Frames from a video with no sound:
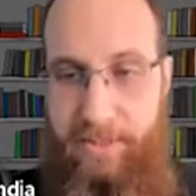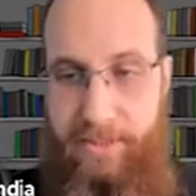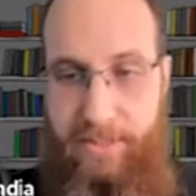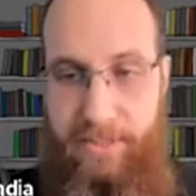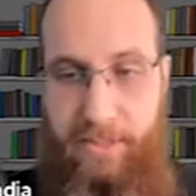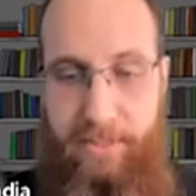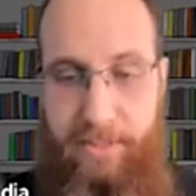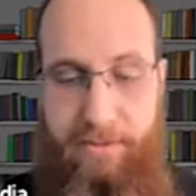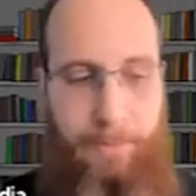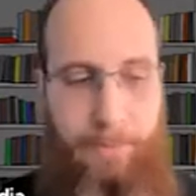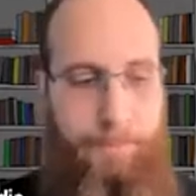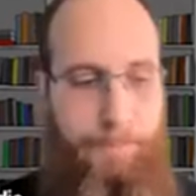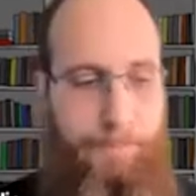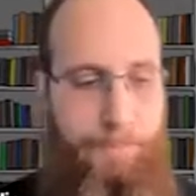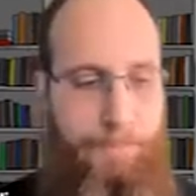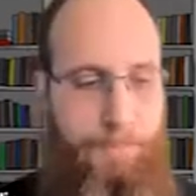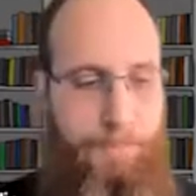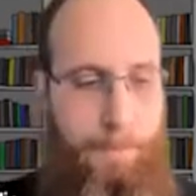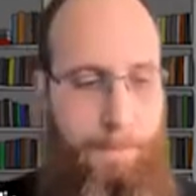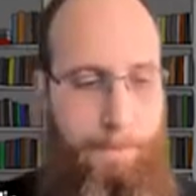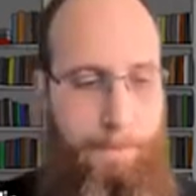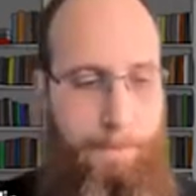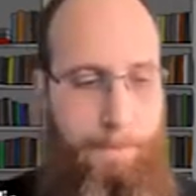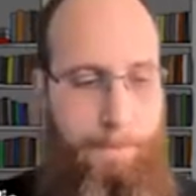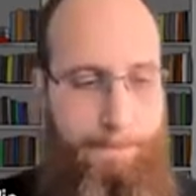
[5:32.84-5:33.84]
et cetera?
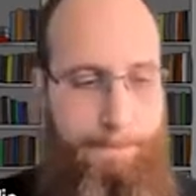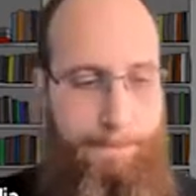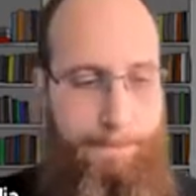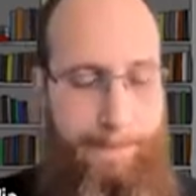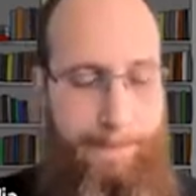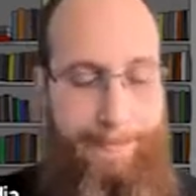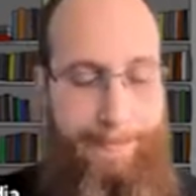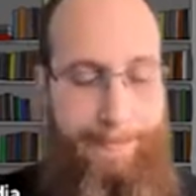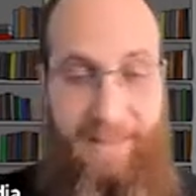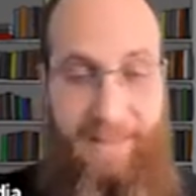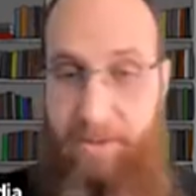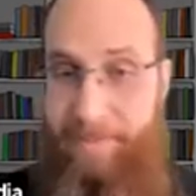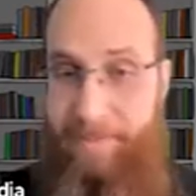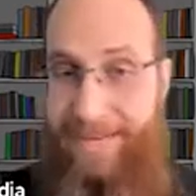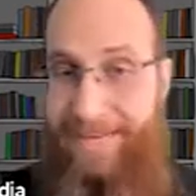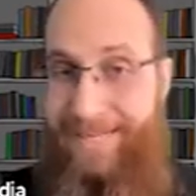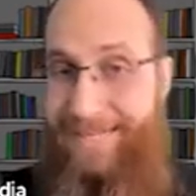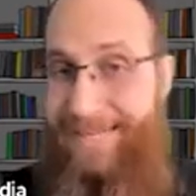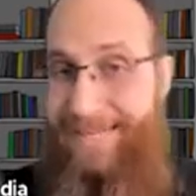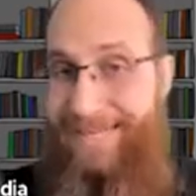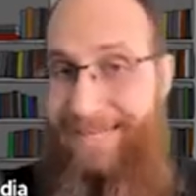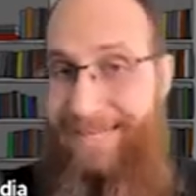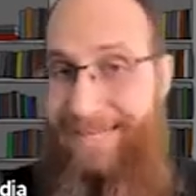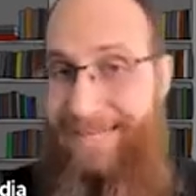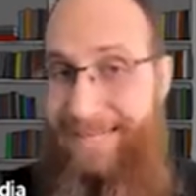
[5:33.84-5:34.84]
And you might
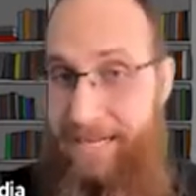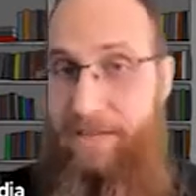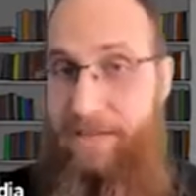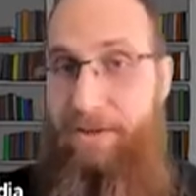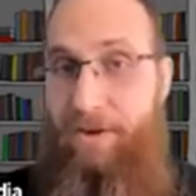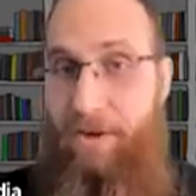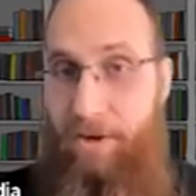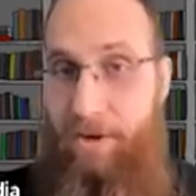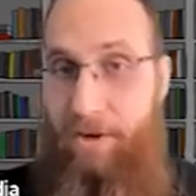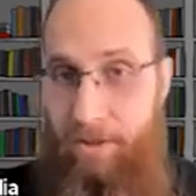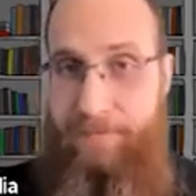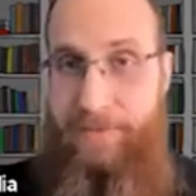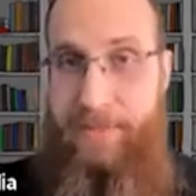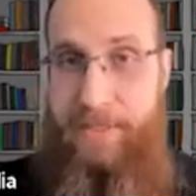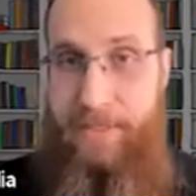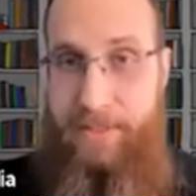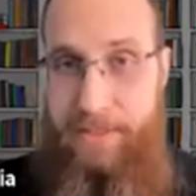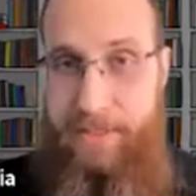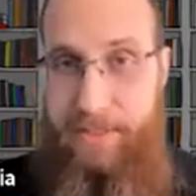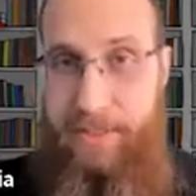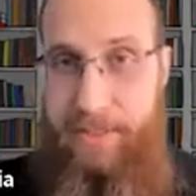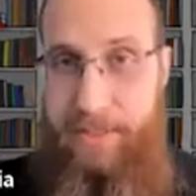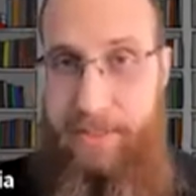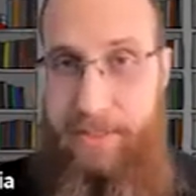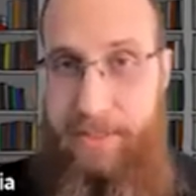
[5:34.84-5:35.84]
not need all of these
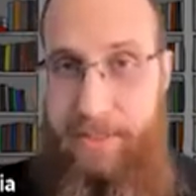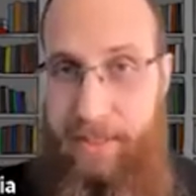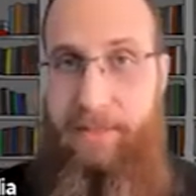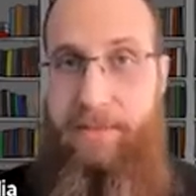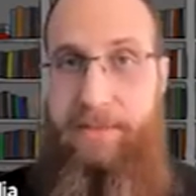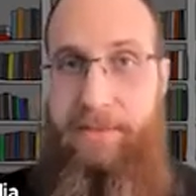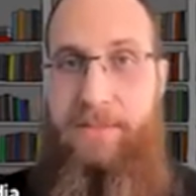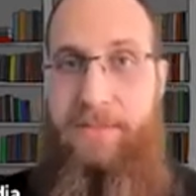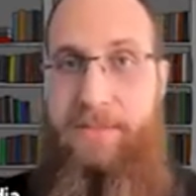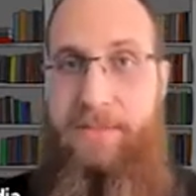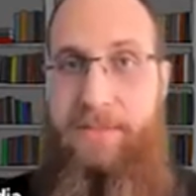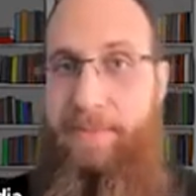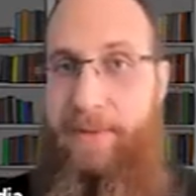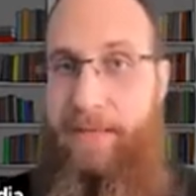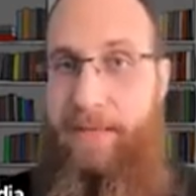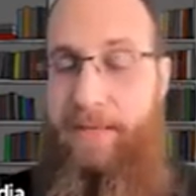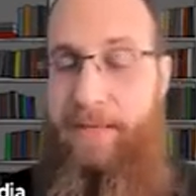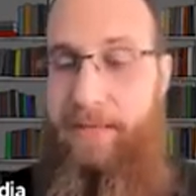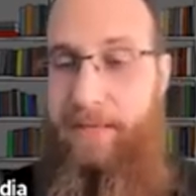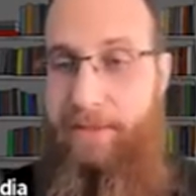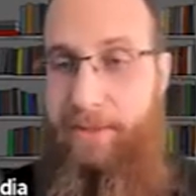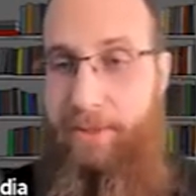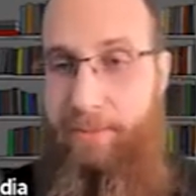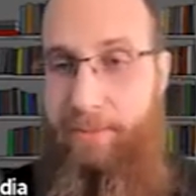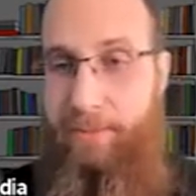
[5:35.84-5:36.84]
things depending
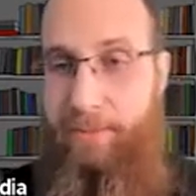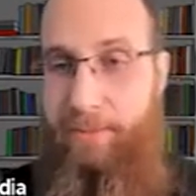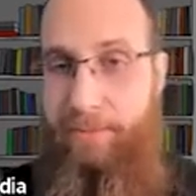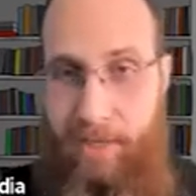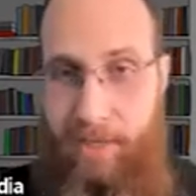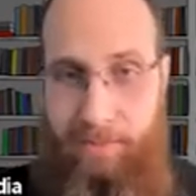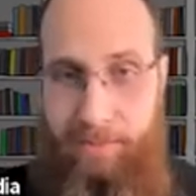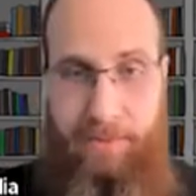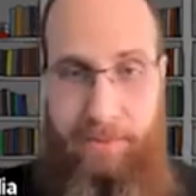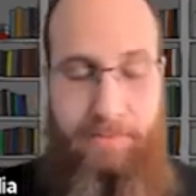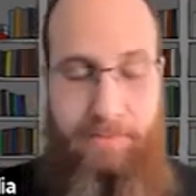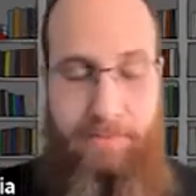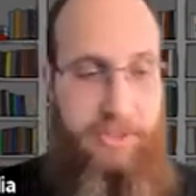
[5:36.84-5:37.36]
on your problem.